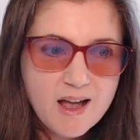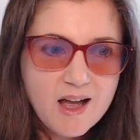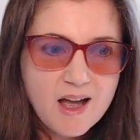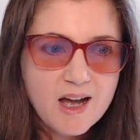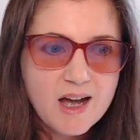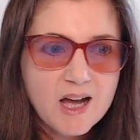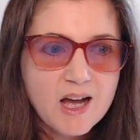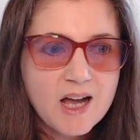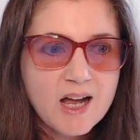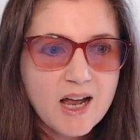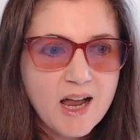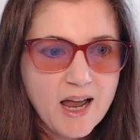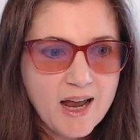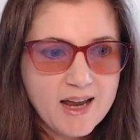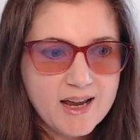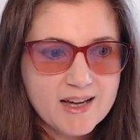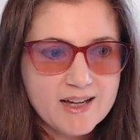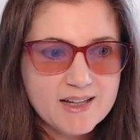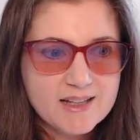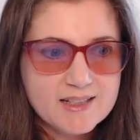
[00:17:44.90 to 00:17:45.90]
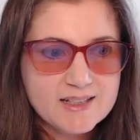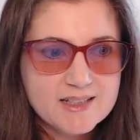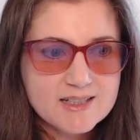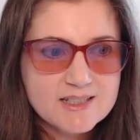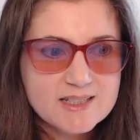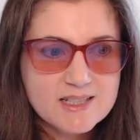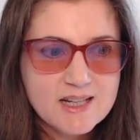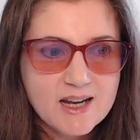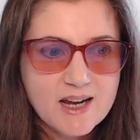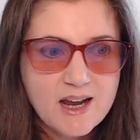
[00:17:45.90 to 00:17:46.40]

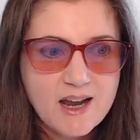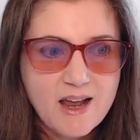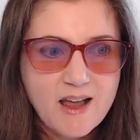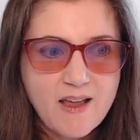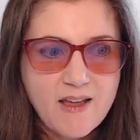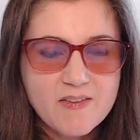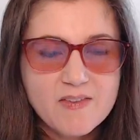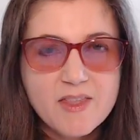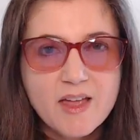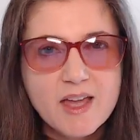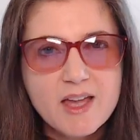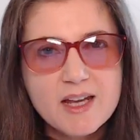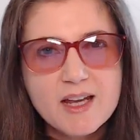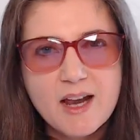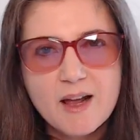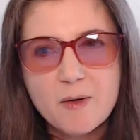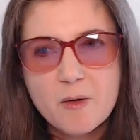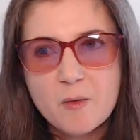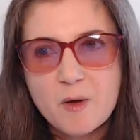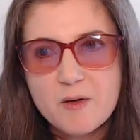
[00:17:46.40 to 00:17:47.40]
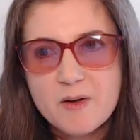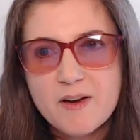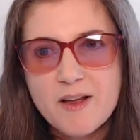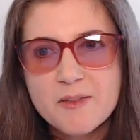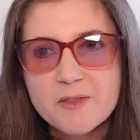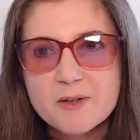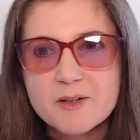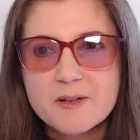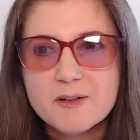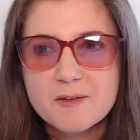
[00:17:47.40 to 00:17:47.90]
And then
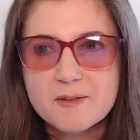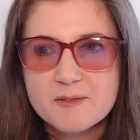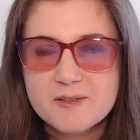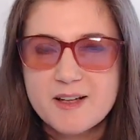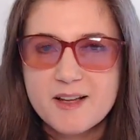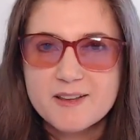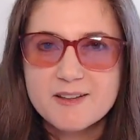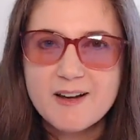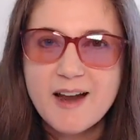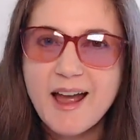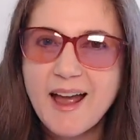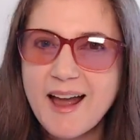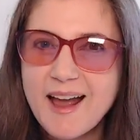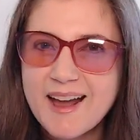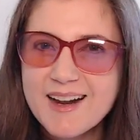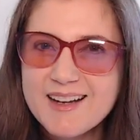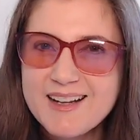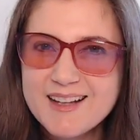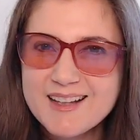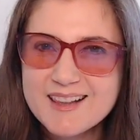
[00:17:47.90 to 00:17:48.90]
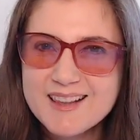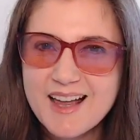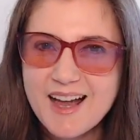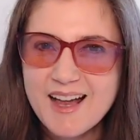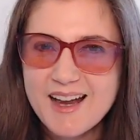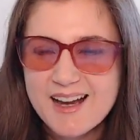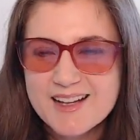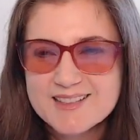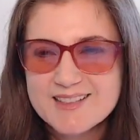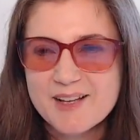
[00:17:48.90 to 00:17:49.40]
another hack
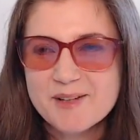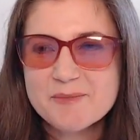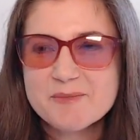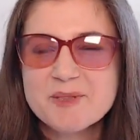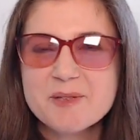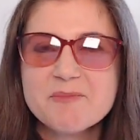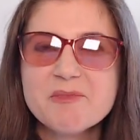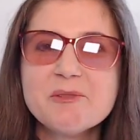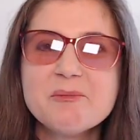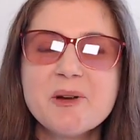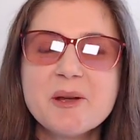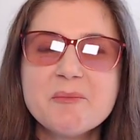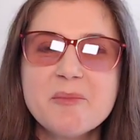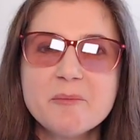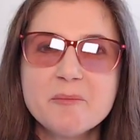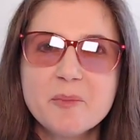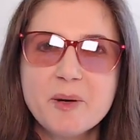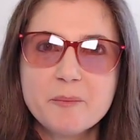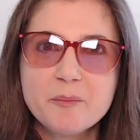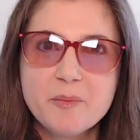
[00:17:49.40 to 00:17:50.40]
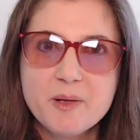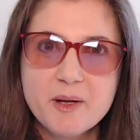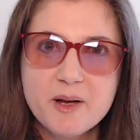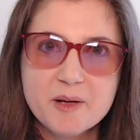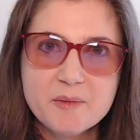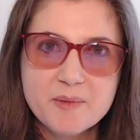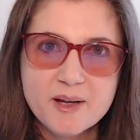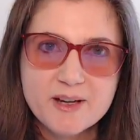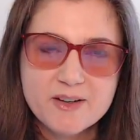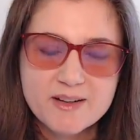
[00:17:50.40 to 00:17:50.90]
that has helped some of my
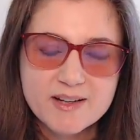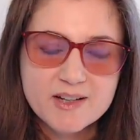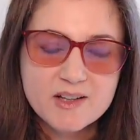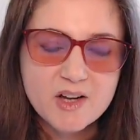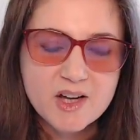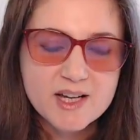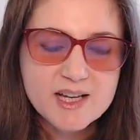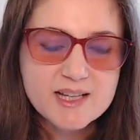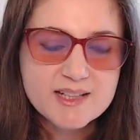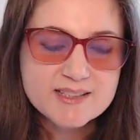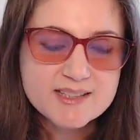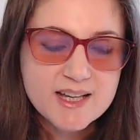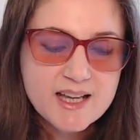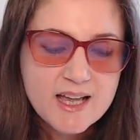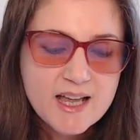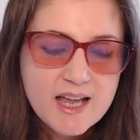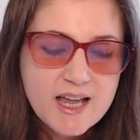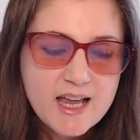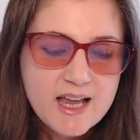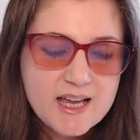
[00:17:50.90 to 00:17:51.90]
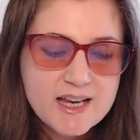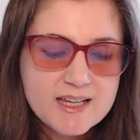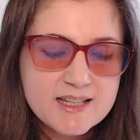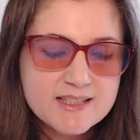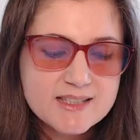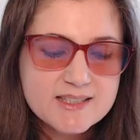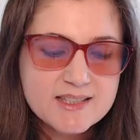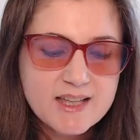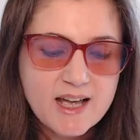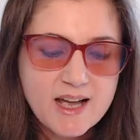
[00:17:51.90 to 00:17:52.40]
Beyond Migraine clients
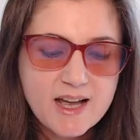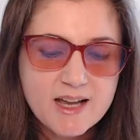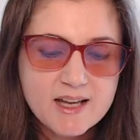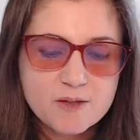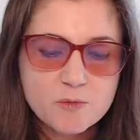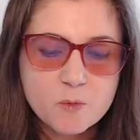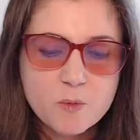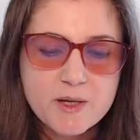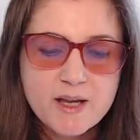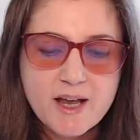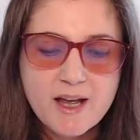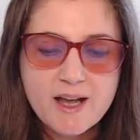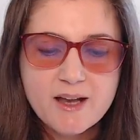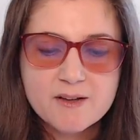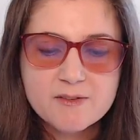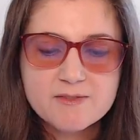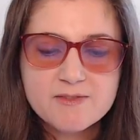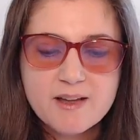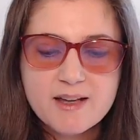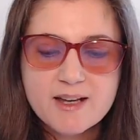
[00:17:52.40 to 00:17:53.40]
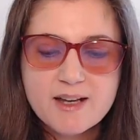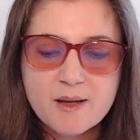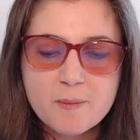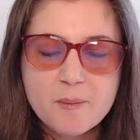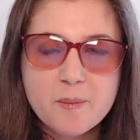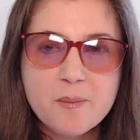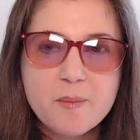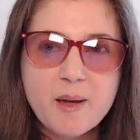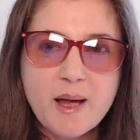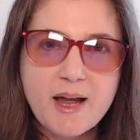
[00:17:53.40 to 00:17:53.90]
is that we have like a
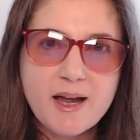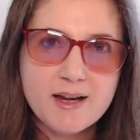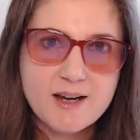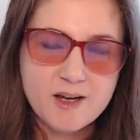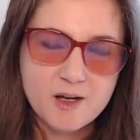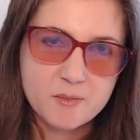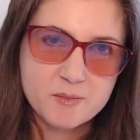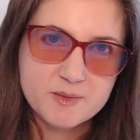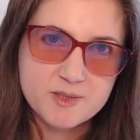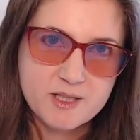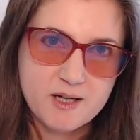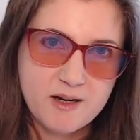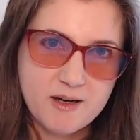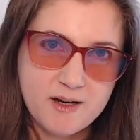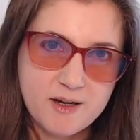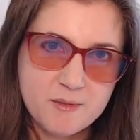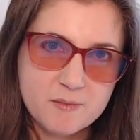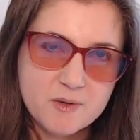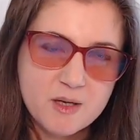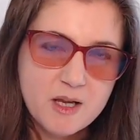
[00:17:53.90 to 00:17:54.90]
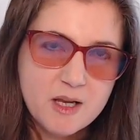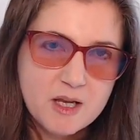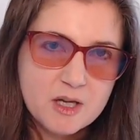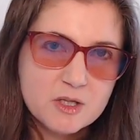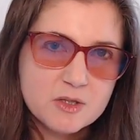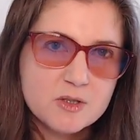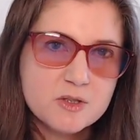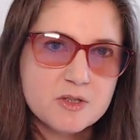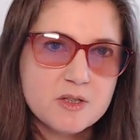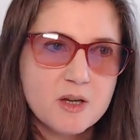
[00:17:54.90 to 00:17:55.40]
backup time.
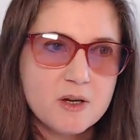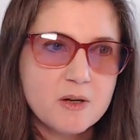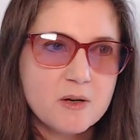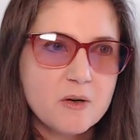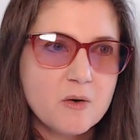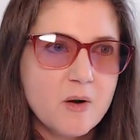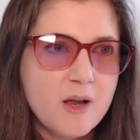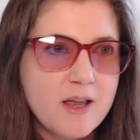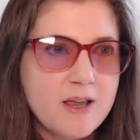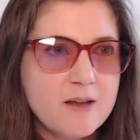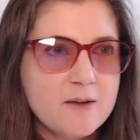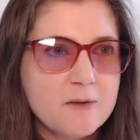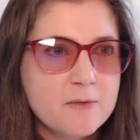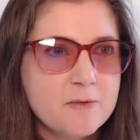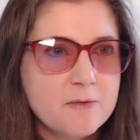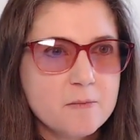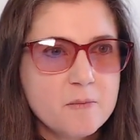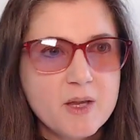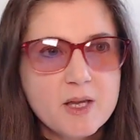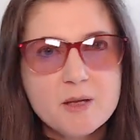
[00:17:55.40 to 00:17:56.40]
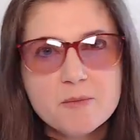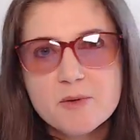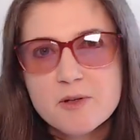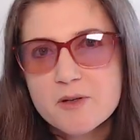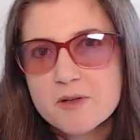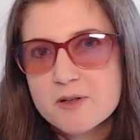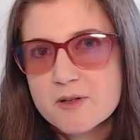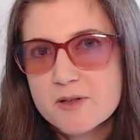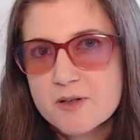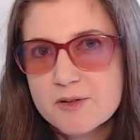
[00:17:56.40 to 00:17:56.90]
So if maybe
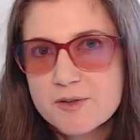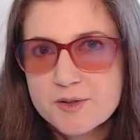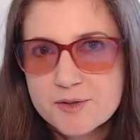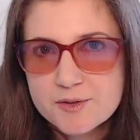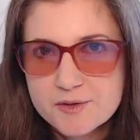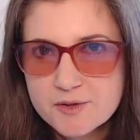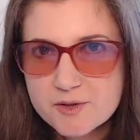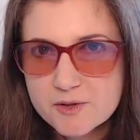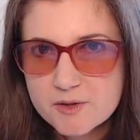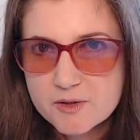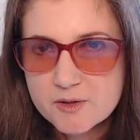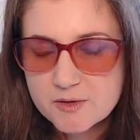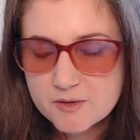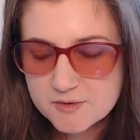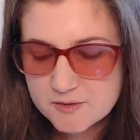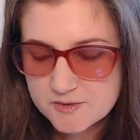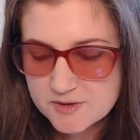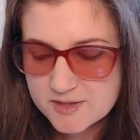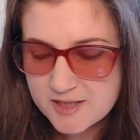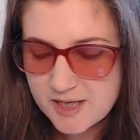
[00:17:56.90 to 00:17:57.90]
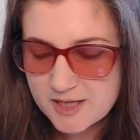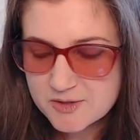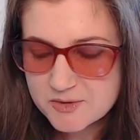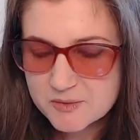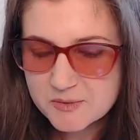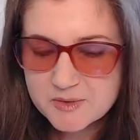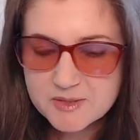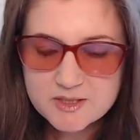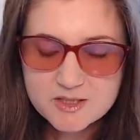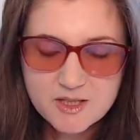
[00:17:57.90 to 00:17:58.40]
your
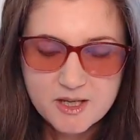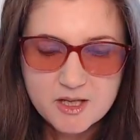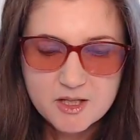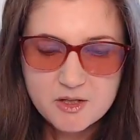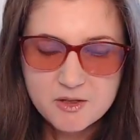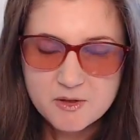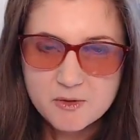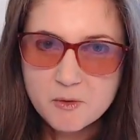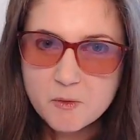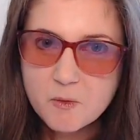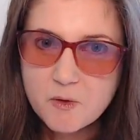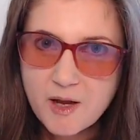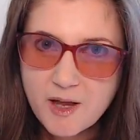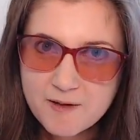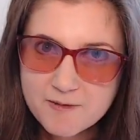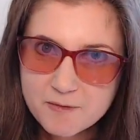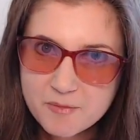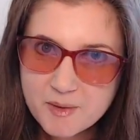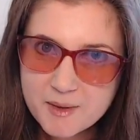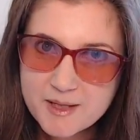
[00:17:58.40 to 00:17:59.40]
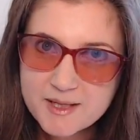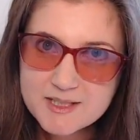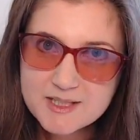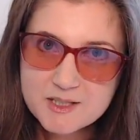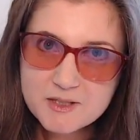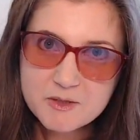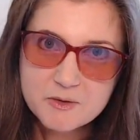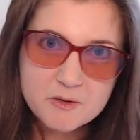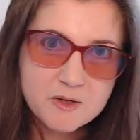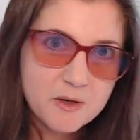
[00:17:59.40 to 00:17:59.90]
schedule is like you have planned to
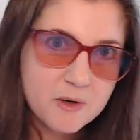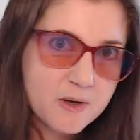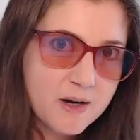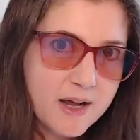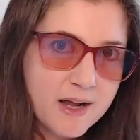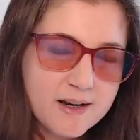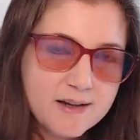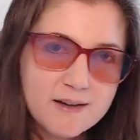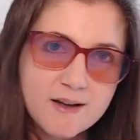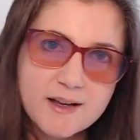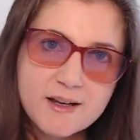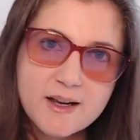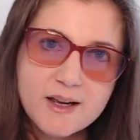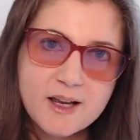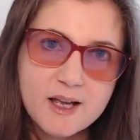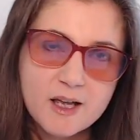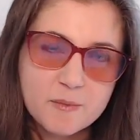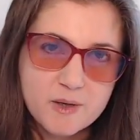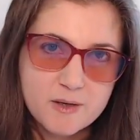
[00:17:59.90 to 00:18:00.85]
do yoga at 9 a.m.